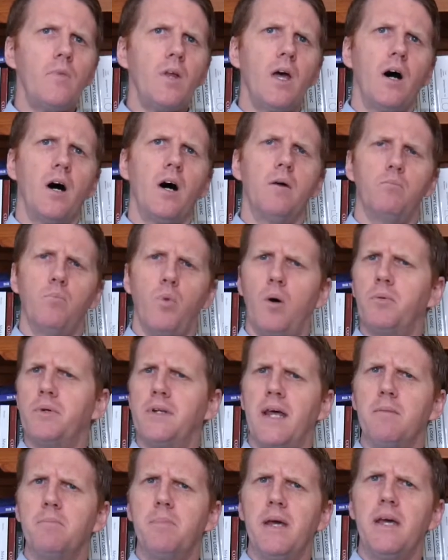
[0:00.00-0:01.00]
What would
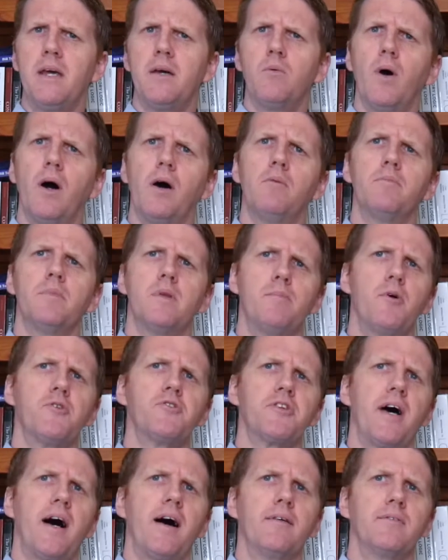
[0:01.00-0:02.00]
they be? Well, the
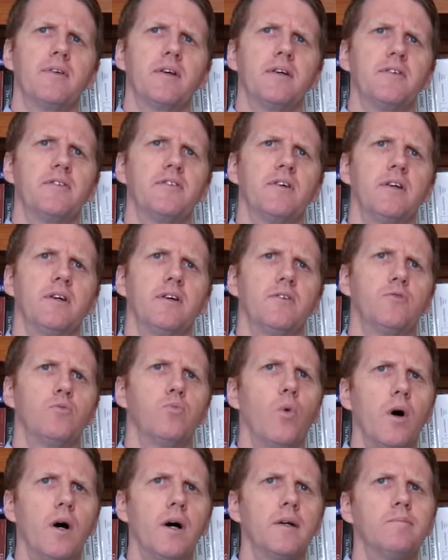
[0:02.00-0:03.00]
most obvious is
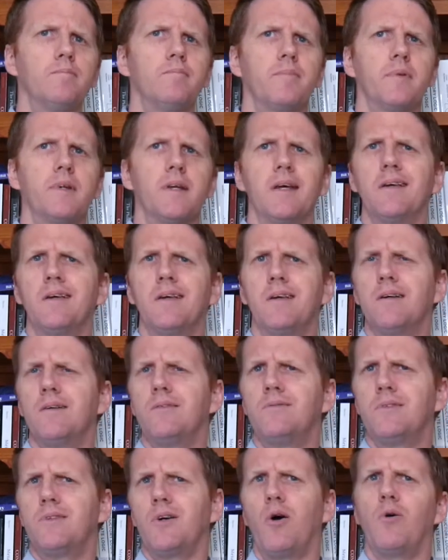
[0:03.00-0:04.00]
one, that you
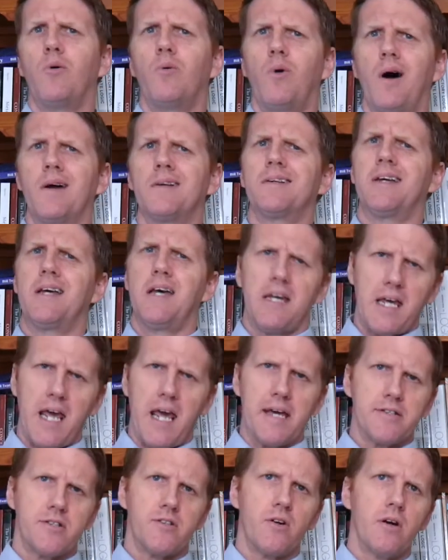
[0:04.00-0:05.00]
don't want to get
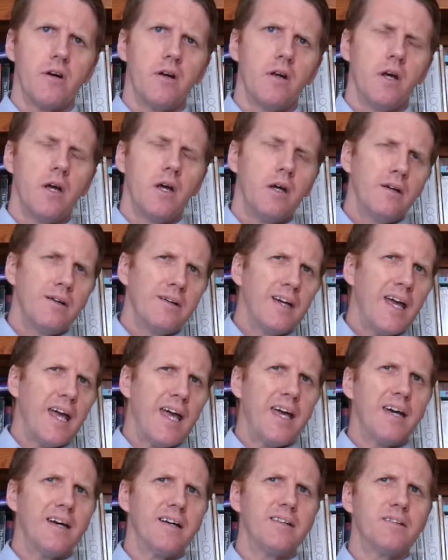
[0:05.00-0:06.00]
cancer.
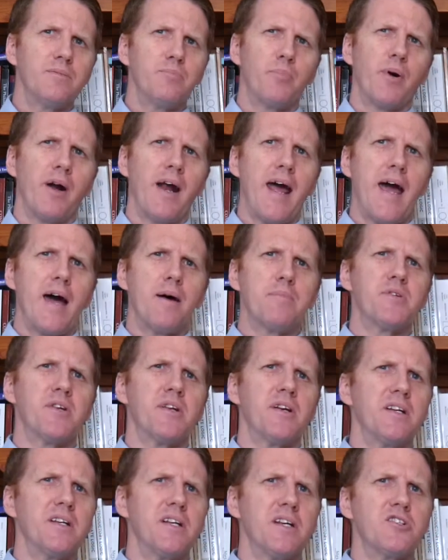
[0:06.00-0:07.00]
And perhaps
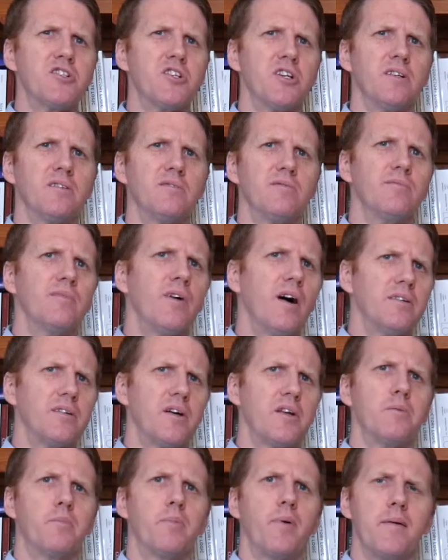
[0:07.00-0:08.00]
in addition,
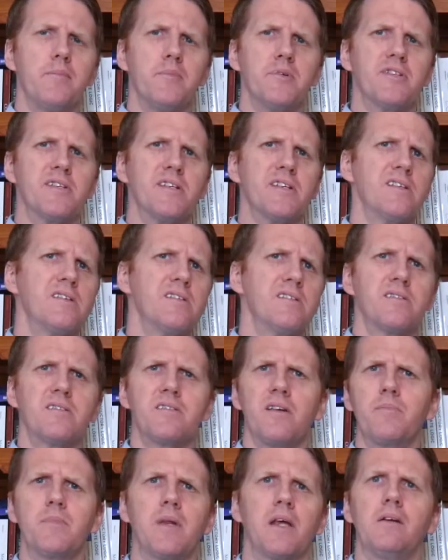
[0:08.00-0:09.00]
another premises,
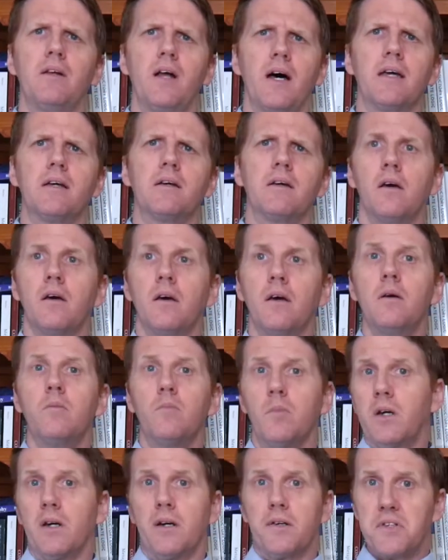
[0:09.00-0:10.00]
something like,
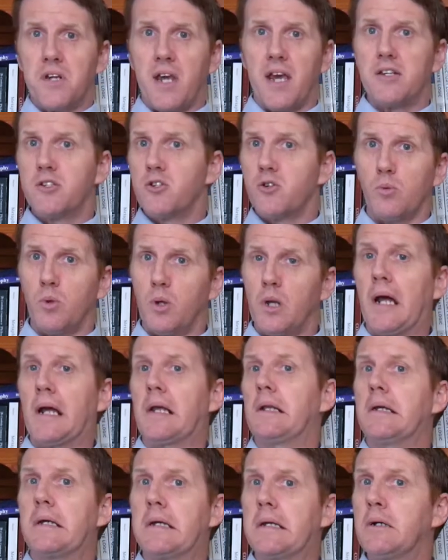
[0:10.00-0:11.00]
because cancer will
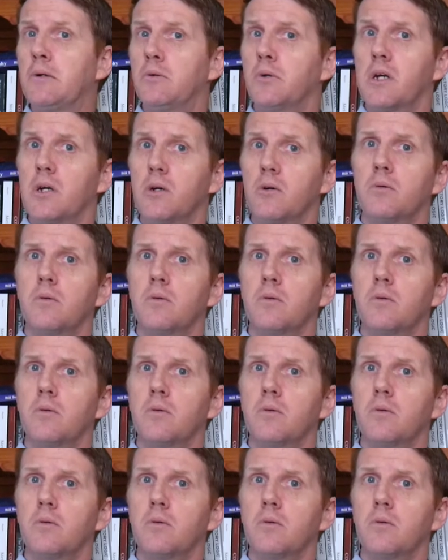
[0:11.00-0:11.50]
likely kill you.